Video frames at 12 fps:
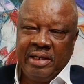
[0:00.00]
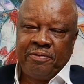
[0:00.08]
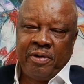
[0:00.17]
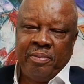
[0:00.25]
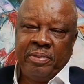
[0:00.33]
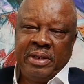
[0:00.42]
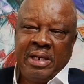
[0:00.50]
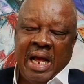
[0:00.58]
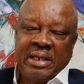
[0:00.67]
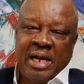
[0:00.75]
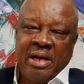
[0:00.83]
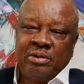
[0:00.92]
from that
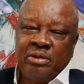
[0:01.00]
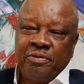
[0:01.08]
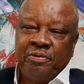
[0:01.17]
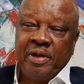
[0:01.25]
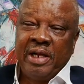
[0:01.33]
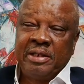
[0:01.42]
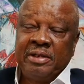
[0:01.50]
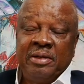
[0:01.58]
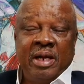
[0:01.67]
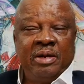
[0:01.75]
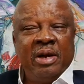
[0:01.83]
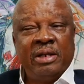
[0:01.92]
out of fear, it's
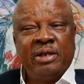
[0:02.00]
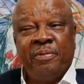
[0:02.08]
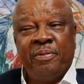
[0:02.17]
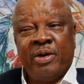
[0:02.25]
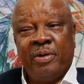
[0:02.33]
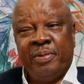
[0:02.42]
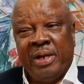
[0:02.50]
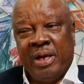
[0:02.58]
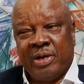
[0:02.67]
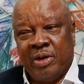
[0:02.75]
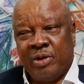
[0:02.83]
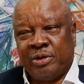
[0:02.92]
gradually becoming a
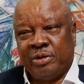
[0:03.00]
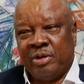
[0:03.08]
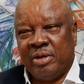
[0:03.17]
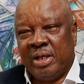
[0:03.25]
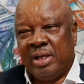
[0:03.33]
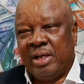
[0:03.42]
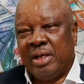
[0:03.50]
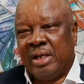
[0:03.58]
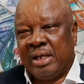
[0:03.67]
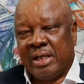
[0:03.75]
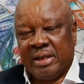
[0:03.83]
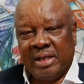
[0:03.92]
culture.
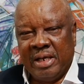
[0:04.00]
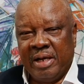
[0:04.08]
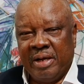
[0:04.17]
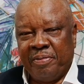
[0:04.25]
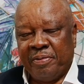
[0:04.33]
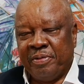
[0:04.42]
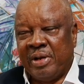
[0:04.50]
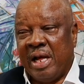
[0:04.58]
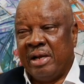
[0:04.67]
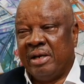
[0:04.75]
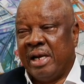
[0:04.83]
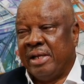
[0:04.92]
People now
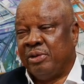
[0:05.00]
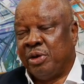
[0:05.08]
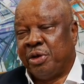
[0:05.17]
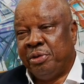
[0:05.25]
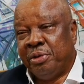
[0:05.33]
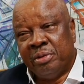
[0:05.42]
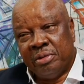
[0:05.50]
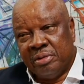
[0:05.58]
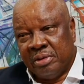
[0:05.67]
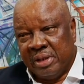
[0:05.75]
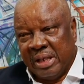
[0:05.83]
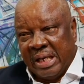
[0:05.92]
learn to queue
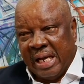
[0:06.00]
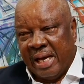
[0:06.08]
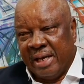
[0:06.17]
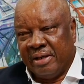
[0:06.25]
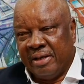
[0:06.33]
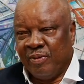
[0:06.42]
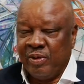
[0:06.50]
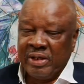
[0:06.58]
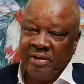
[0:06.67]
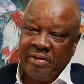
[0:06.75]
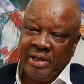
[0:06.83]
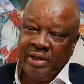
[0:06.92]
in line in
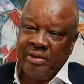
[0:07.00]
whatever they do.